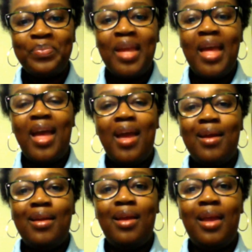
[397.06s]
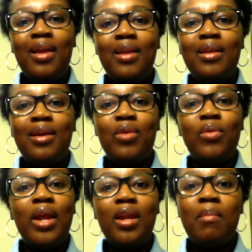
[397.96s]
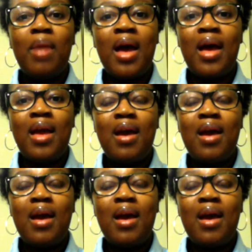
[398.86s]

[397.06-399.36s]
And in creating my